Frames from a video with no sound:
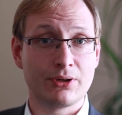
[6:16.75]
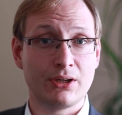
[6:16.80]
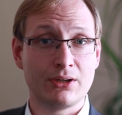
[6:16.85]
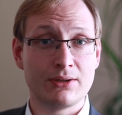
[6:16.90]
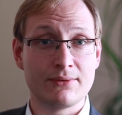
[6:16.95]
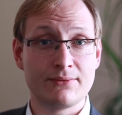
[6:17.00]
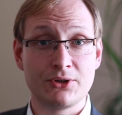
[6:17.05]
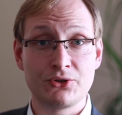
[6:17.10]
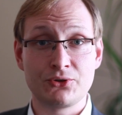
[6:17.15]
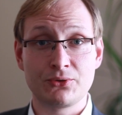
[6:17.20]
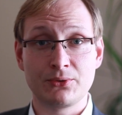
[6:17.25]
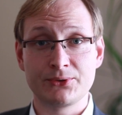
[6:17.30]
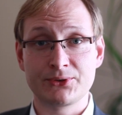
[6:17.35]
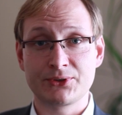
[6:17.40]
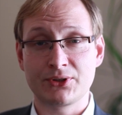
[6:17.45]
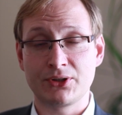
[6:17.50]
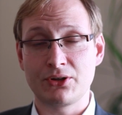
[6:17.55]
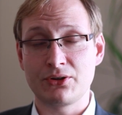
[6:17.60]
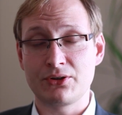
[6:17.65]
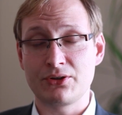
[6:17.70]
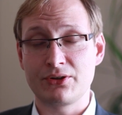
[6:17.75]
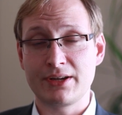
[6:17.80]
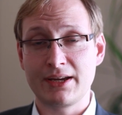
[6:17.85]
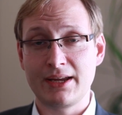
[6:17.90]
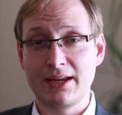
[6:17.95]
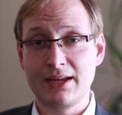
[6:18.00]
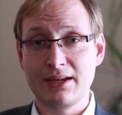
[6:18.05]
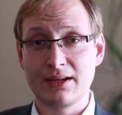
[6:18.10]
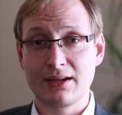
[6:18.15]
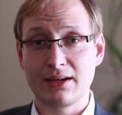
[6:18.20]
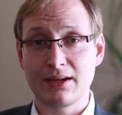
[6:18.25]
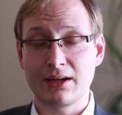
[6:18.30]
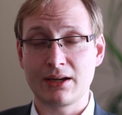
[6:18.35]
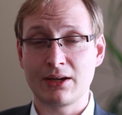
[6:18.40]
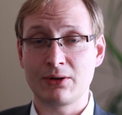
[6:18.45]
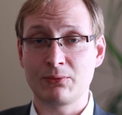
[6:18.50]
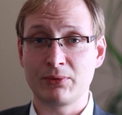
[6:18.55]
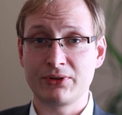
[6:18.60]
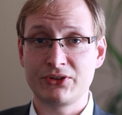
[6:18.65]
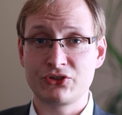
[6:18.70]
individuals can undertake
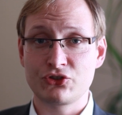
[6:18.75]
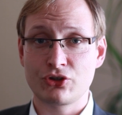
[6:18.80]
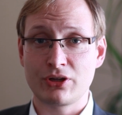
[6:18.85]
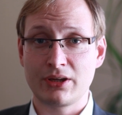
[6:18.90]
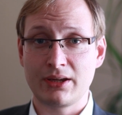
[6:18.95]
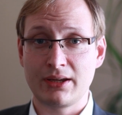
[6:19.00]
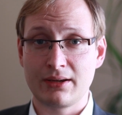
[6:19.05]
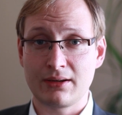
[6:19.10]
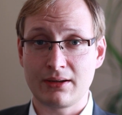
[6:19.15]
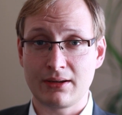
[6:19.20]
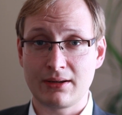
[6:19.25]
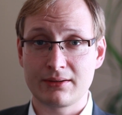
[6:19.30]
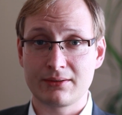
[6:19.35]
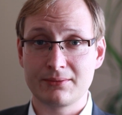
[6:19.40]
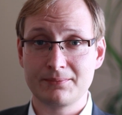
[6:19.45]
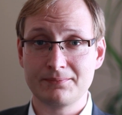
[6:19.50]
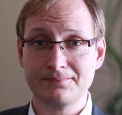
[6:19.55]
and which they cannot.